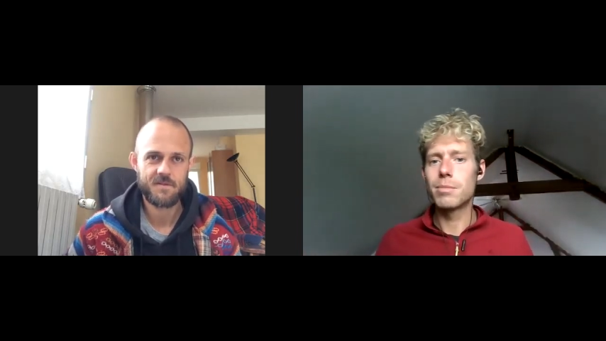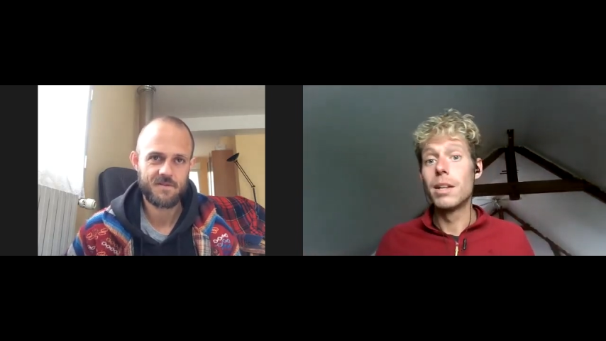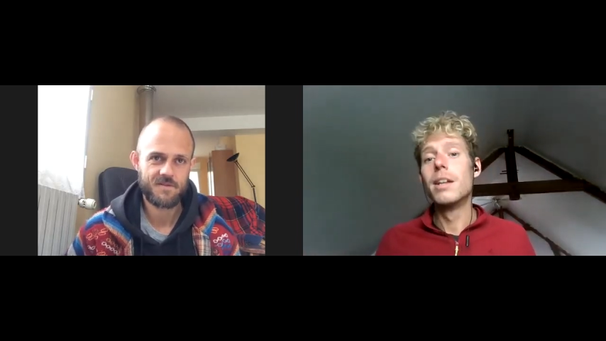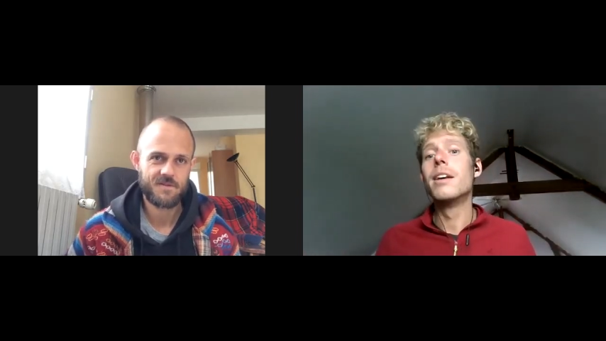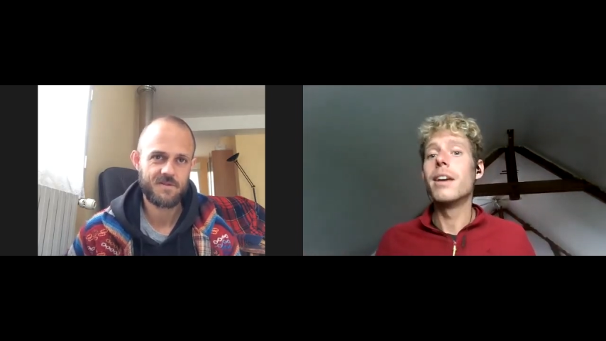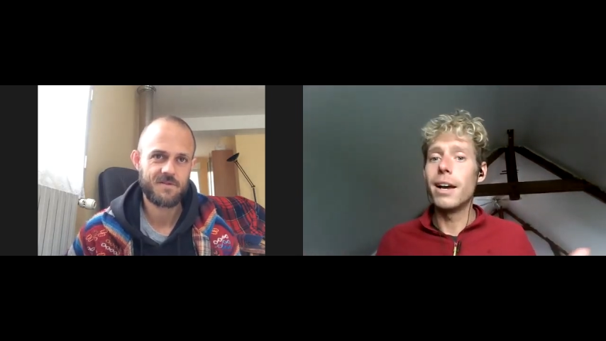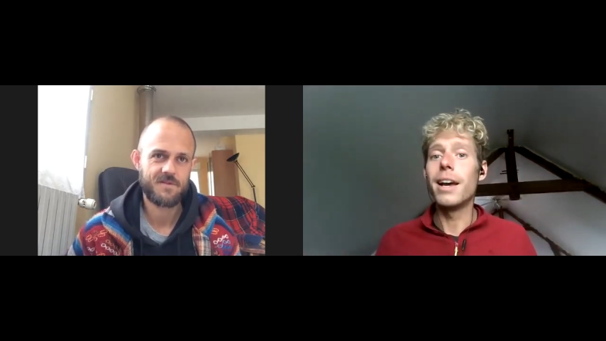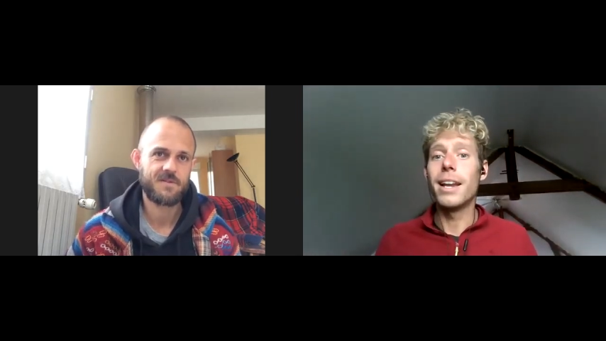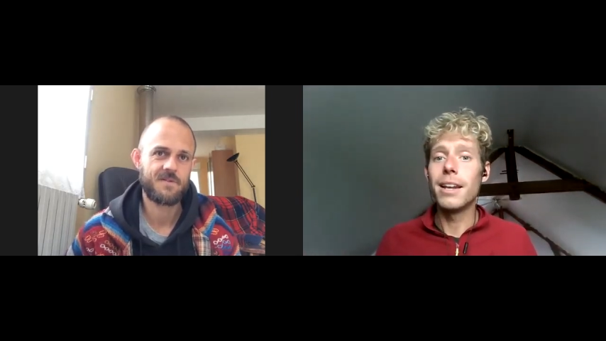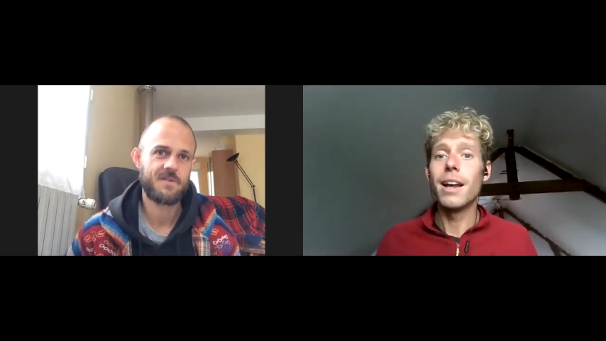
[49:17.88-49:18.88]
Speaker 1: that's.
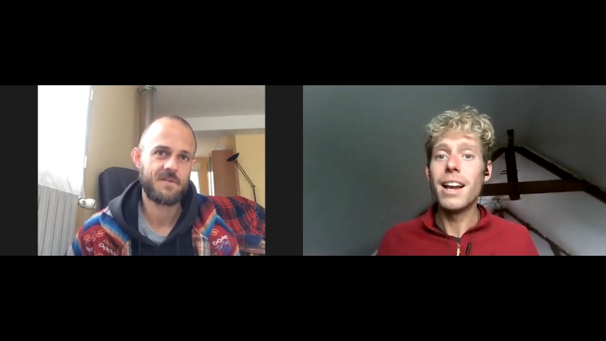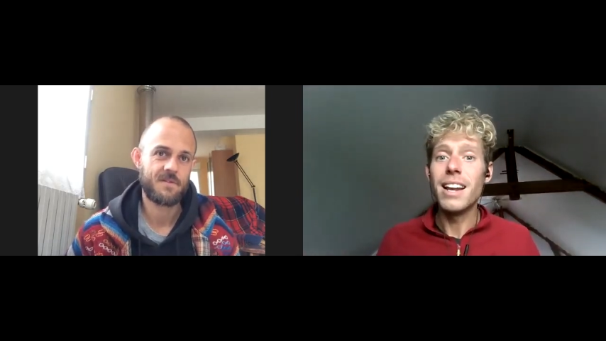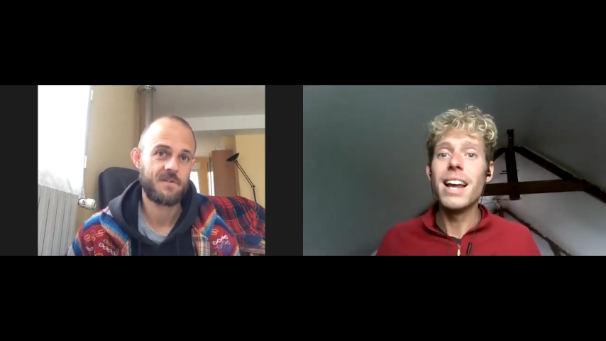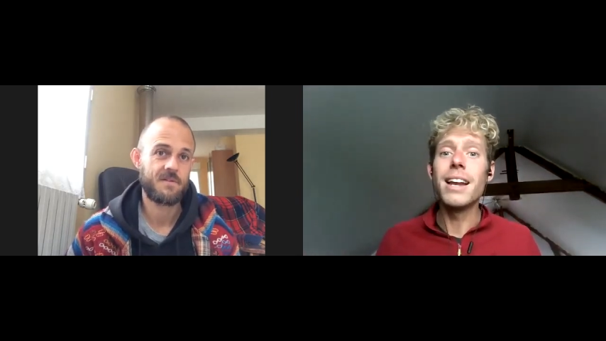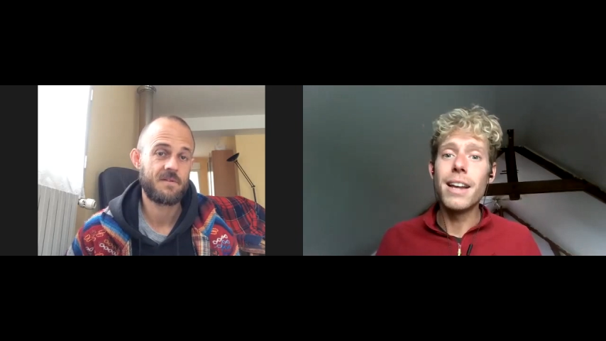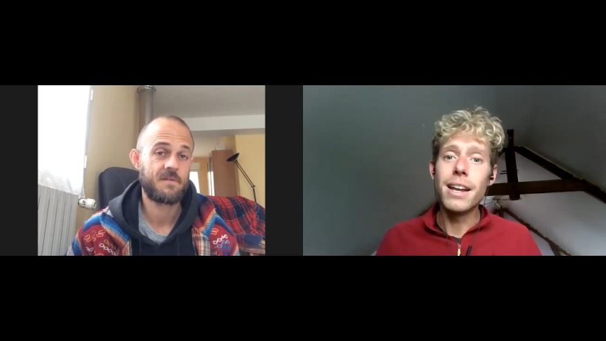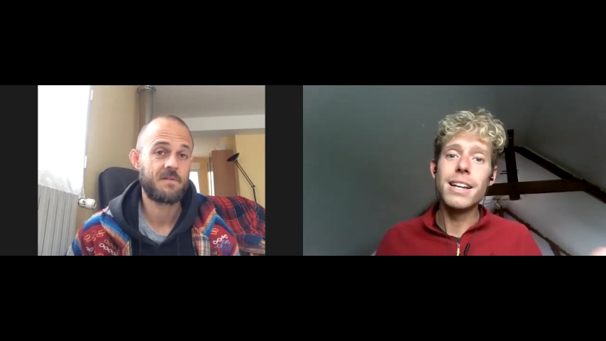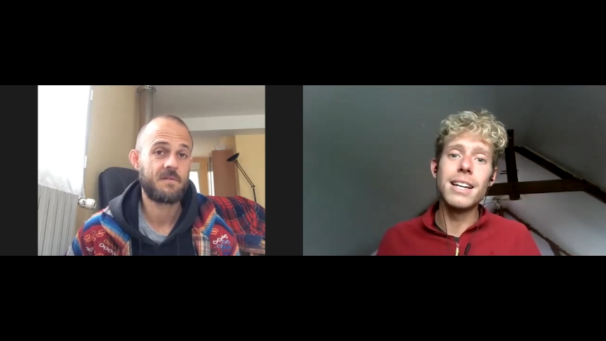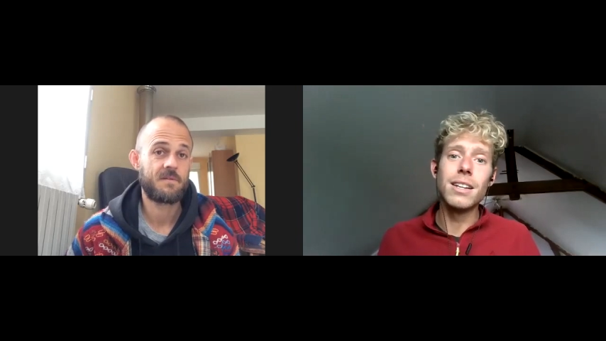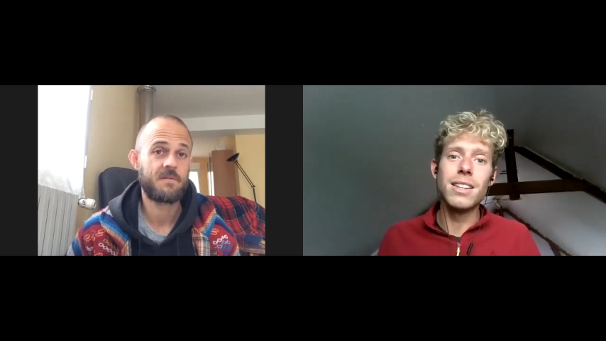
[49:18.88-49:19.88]
And and then
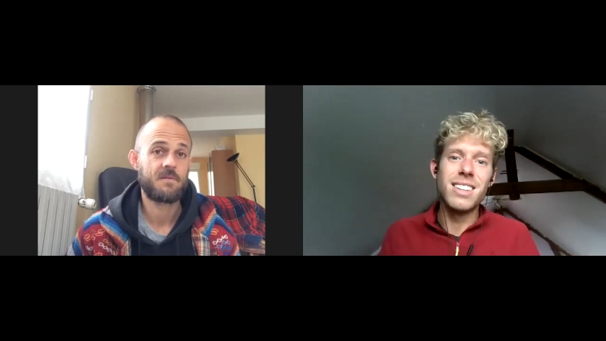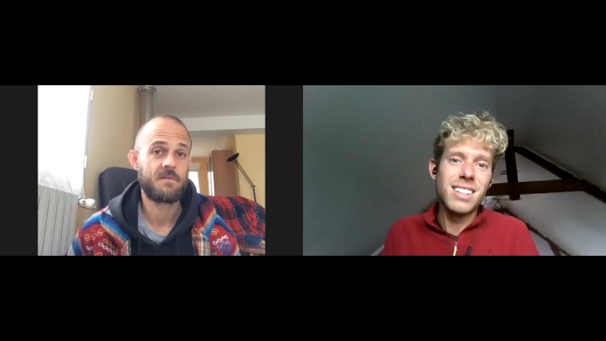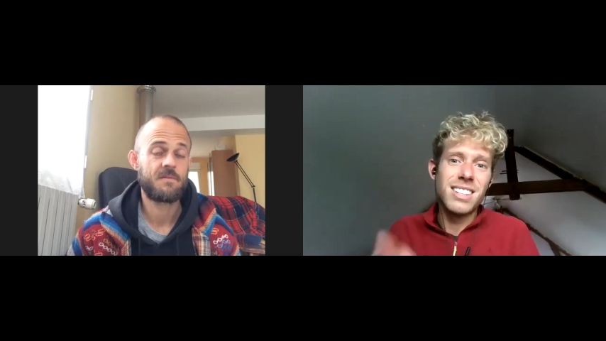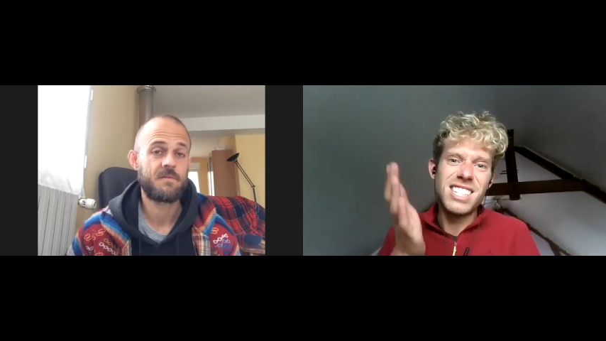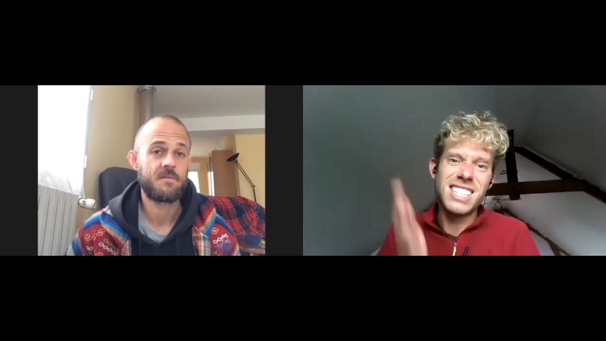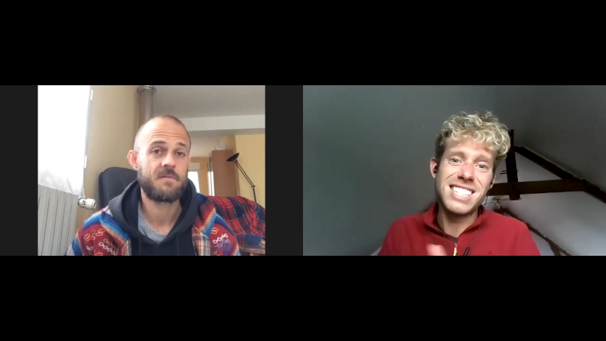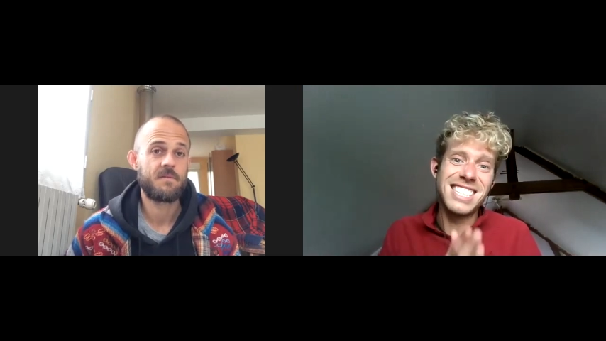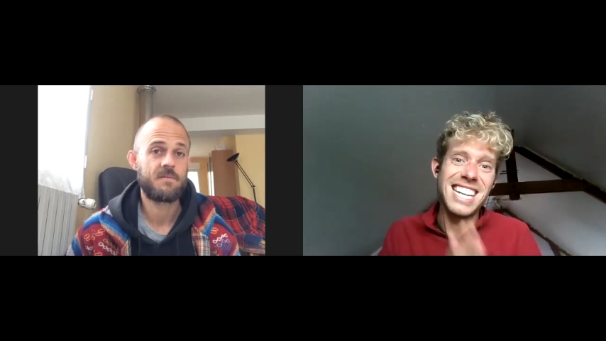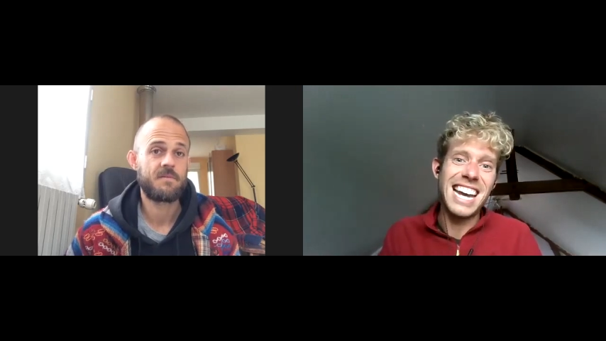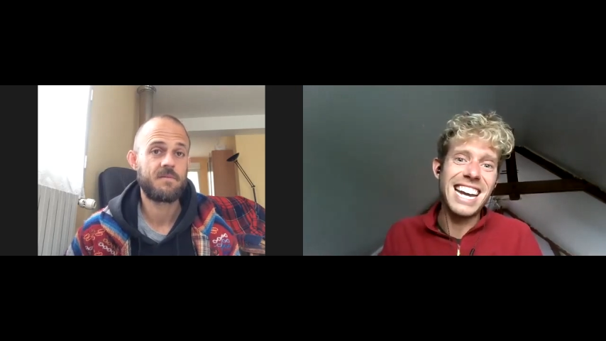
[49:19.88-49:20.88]
and then the, the sixth
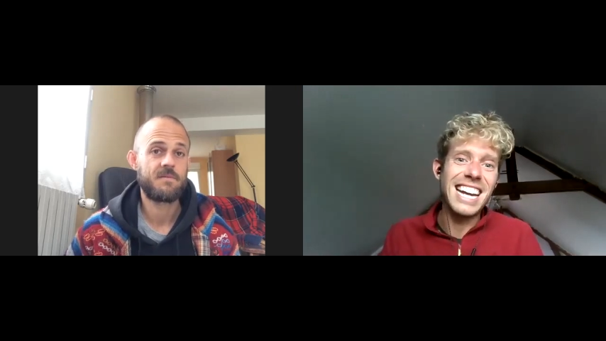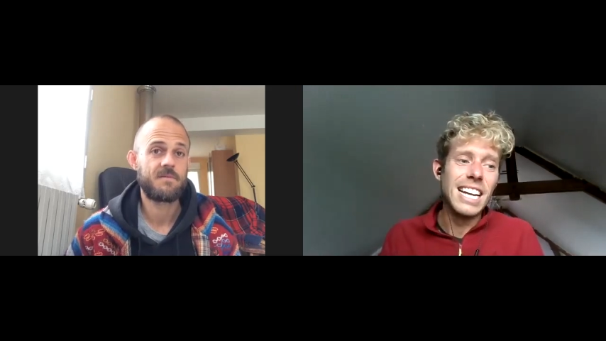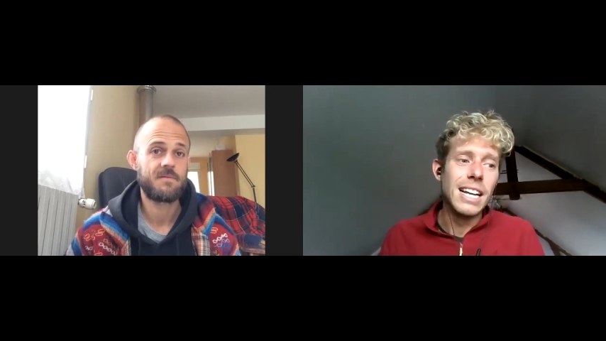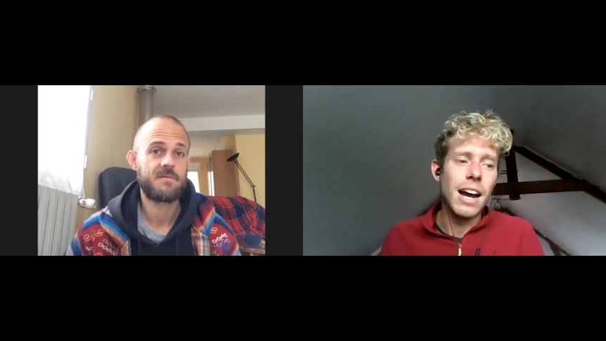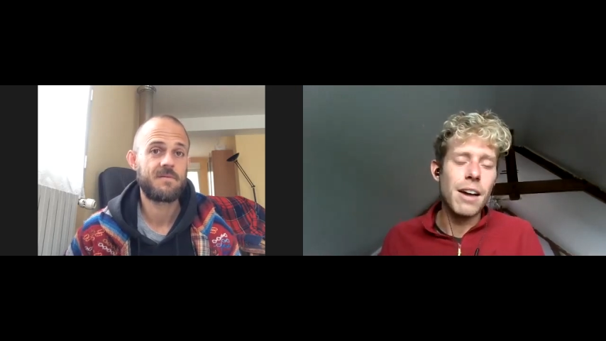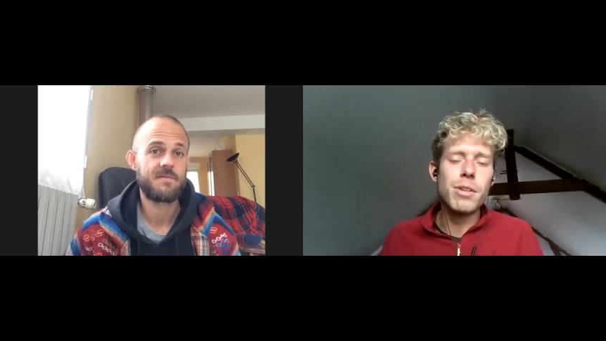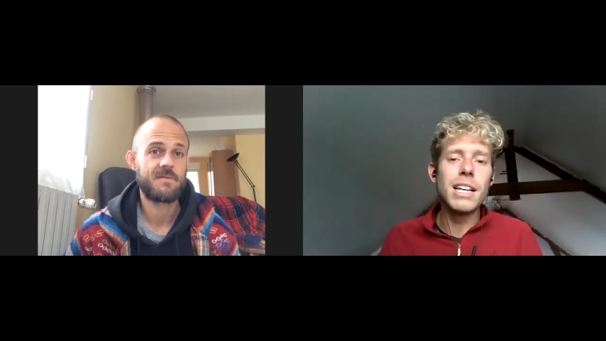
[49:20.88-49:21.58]
day, I